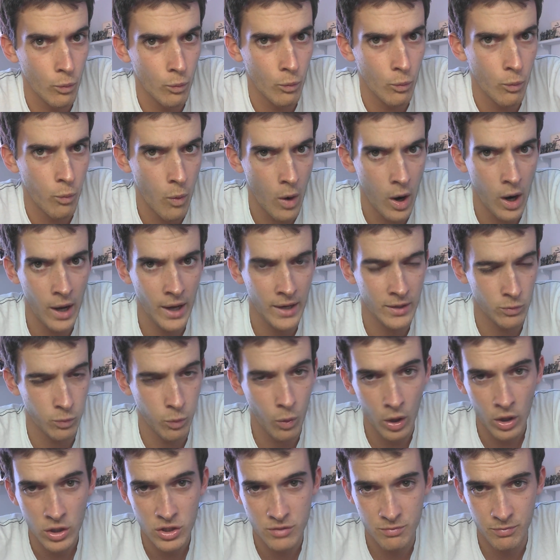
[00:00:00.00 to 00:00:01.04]
white,
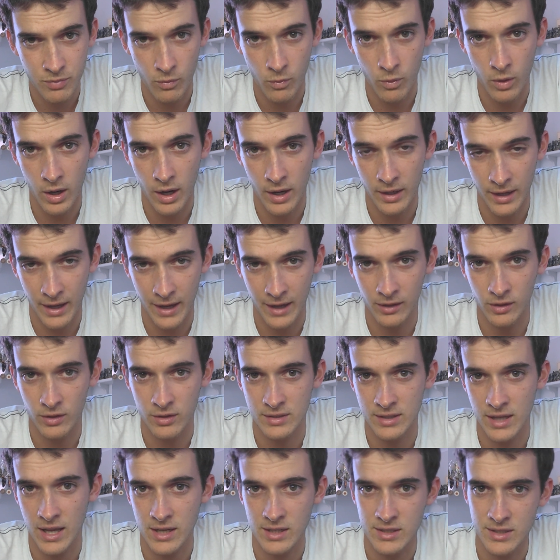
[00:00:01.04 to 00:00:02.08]
WASP, white
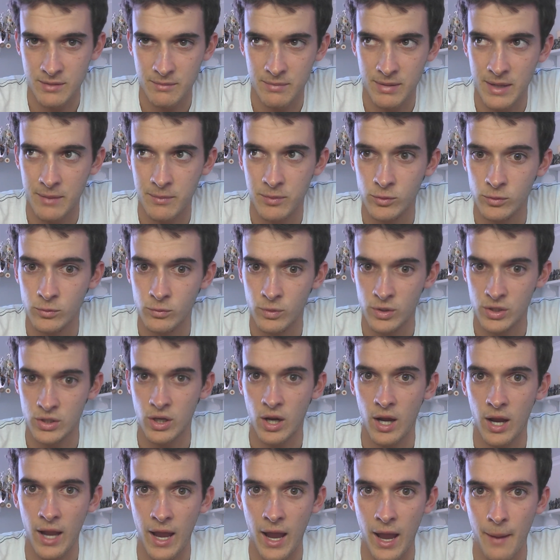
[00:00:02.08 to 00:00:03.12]
Anglo-Saxon people, which
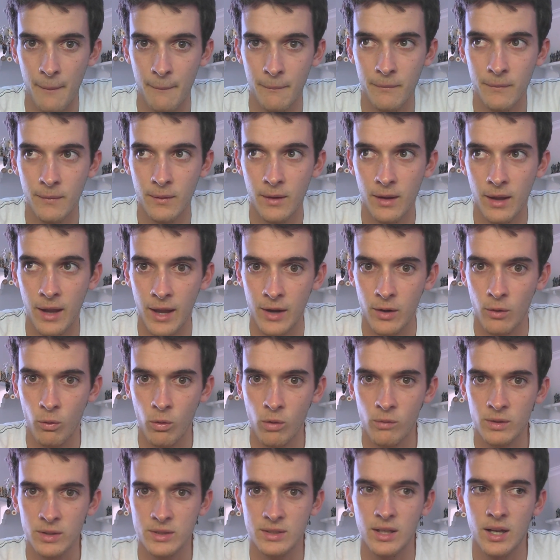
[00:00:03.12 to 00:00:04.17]
I am, and
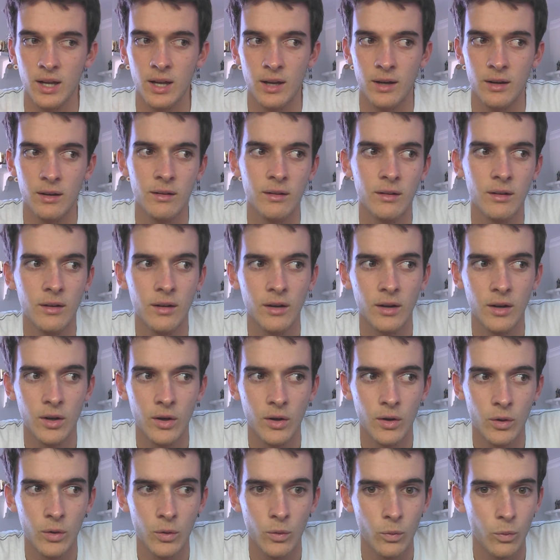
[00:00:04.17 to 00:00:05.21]
all of us are,
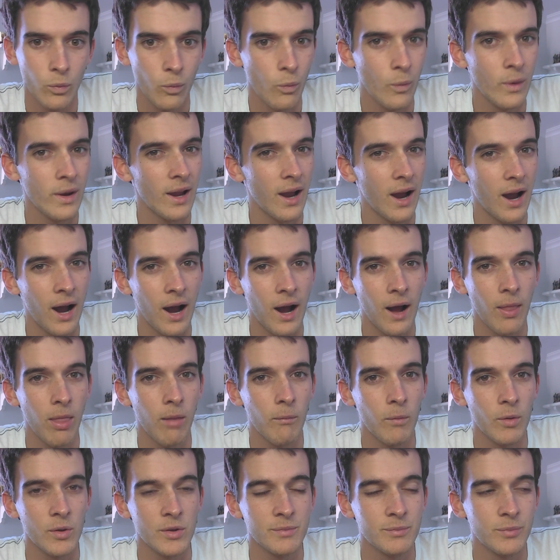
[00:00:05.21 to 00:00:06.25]
we are the
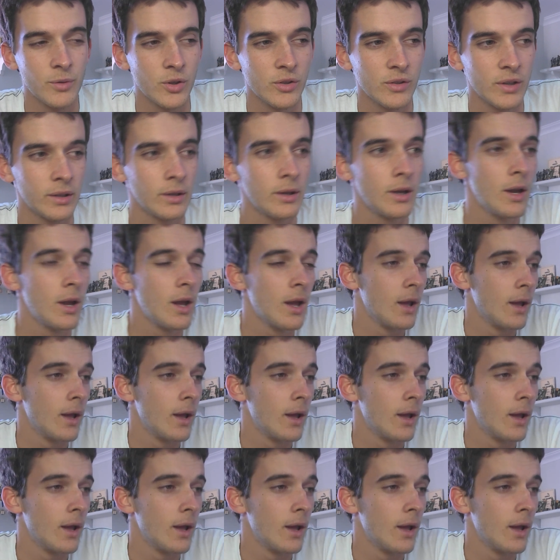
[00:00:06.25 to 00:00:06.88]
most boring.